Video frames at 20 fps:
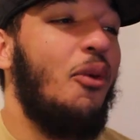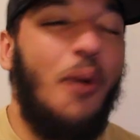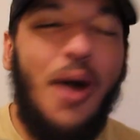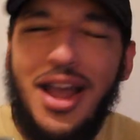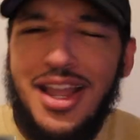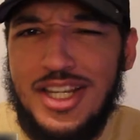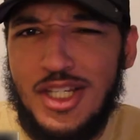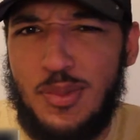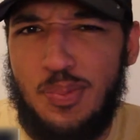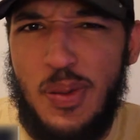
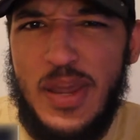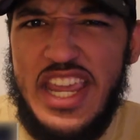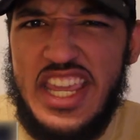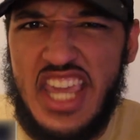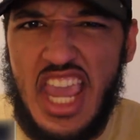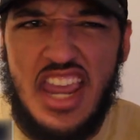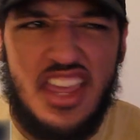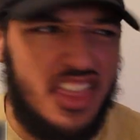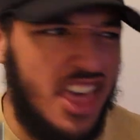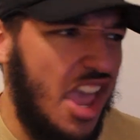Why is
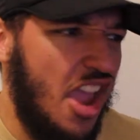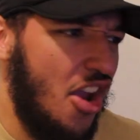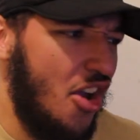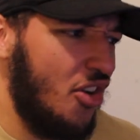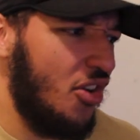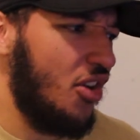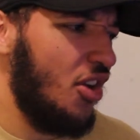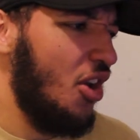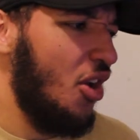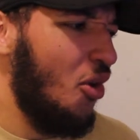Piqué
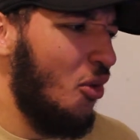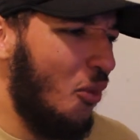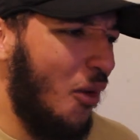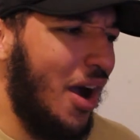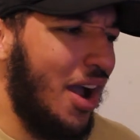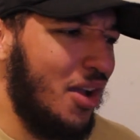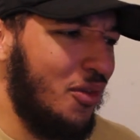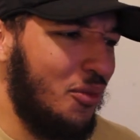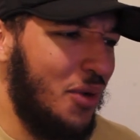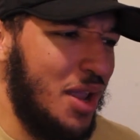there?
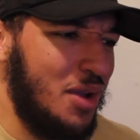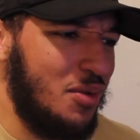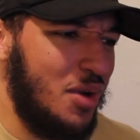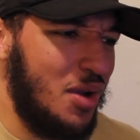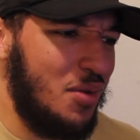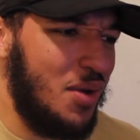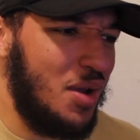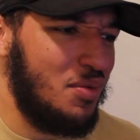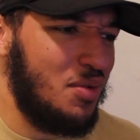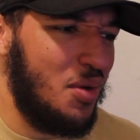Why? Wait,
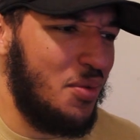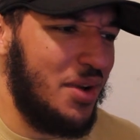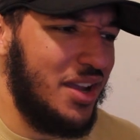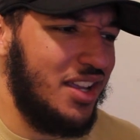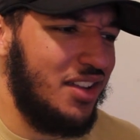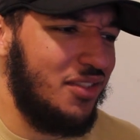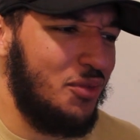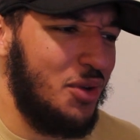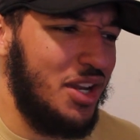wait, wait, wait, wait.